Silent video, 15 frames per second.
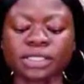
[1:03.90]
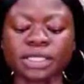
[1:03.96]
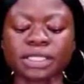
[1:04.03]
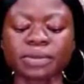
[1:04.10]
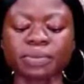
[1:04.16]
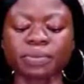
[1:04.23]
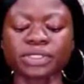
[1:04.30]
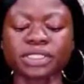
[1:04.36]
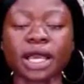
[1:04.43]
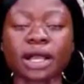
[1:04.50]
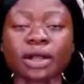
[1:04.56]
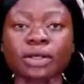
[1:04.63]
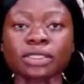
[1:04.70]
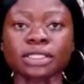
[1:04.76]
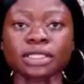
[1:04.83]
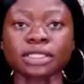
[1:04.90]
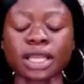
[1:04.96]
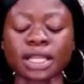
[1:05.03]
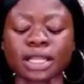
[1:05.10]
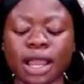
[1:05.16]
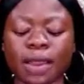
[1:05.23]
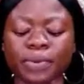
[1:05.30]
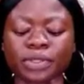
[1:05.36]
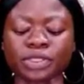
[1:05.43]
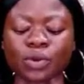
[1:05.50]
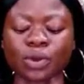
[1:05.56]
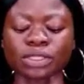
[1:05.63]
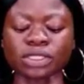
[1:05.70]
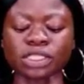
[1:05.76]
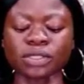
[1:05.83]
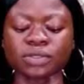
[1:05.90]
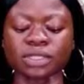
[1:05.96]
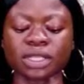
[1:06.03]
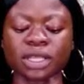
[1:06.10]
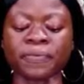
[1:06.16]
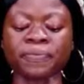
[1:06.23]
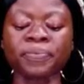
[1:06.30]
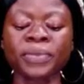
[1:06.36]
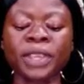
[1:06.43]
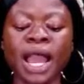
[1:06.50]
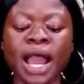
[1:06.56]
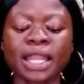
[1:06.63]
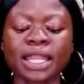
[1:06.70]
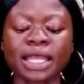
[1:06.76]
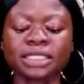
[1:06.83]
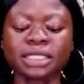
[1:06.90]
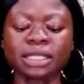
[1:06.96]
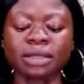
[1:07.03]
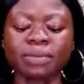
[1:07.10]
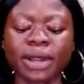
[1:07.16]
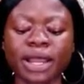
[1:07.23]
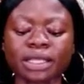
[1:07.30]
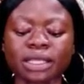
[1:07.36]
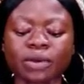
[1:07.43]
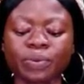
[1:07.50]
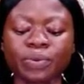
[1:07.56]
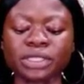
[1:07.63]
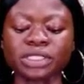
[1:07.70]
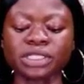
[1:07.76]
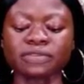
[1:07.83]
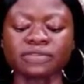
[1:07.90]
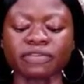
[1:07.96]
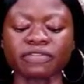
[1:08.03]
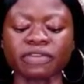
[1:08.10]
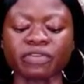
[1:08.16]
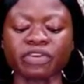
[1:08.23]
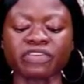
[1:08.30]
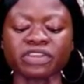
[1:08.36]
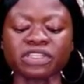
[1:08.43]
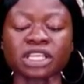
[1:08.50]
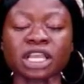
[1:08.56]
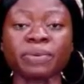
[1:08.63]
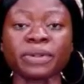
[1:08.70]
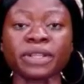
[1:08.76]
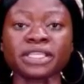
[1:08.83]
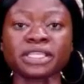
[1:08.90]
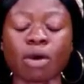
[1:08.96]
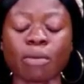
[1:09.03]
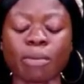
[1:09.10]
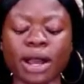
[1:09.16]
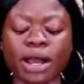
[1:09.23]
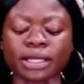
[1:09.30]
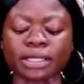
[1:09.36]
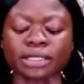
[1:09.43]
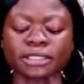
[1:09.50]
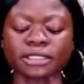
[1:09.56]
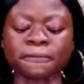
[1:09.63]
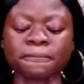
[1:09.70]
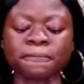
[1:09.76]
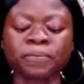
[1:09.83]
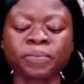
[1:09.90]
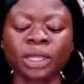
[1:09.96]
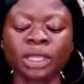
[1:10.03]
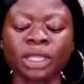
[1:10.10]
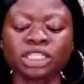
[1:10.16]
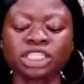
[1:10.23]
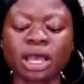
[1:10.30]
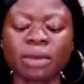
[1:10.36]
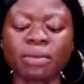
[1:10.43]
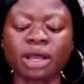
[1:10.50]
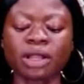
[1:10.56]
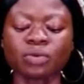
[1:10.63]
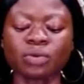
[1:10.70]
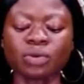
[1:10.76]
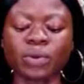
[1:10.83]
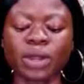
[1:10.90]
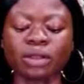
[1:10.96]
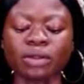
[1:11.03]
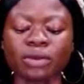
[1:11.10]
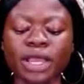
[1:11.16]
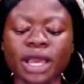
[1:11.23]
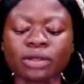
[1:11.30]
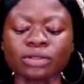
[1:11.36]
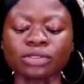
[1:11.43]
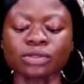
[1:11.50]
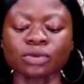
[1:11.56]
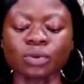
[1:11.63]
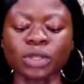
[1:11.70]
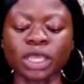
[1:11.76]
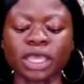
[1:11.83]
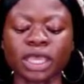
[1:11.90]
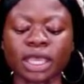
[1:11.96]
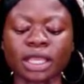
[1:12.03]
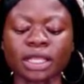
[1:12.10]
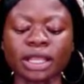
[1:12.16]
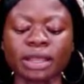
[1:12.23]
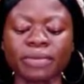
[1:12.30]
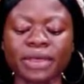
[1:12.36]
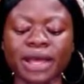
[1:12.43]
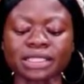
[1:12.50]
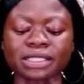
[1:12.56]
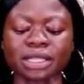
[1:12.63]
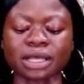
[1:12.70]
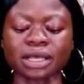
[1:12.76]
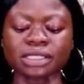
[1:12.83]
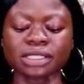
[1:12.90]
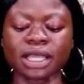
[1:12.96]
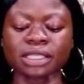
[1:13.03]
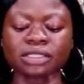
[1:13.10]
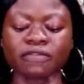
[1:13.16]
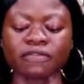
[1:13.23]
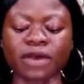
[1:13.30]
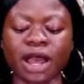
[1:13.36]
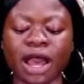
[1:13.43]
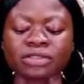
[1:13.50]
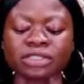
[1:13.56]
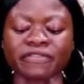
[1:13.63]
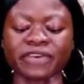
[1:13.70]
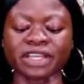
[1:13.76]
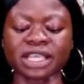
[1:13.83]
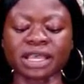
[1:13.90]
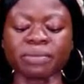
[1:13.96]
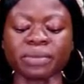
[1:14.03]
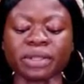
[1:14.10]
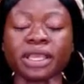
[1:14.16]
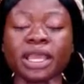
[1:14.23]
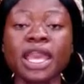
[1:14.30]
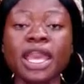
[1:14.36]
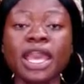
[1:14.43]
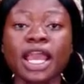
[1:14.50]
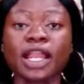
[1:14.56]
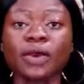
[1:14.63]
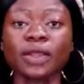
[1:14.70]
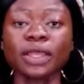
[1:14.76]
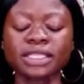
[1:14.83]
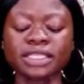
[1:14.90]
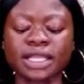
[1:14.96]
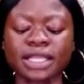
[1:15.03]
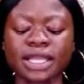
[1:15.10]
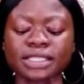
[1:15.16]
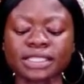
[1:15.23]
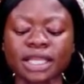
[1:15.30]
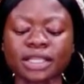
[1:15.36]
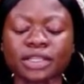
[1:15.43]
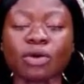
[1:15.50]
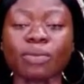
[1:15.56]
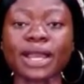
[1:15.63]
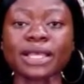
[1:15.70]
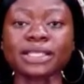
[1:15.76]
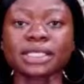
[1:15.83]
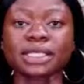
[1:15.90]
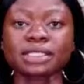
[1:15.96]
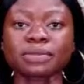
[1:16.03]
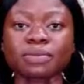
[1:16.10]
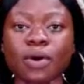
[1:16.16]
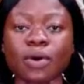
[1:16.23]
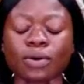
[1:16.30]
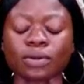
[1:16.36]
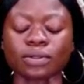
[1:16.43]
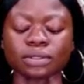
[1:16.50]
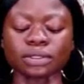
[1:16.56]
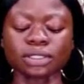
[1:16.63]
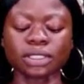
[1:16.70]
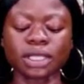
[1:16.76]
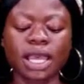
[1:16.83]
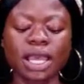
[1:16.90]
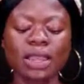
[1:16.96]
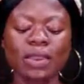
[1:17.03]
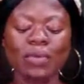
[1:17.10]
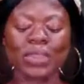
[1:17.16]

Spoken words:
shootings in Port Harcourt, the state capital, on Tuesday, allegedly by the operatives of the Rivers State Police Command. The chairman, who were loyal to Wike, claimed that the State House of Assembly elongated their tenure by 6 months.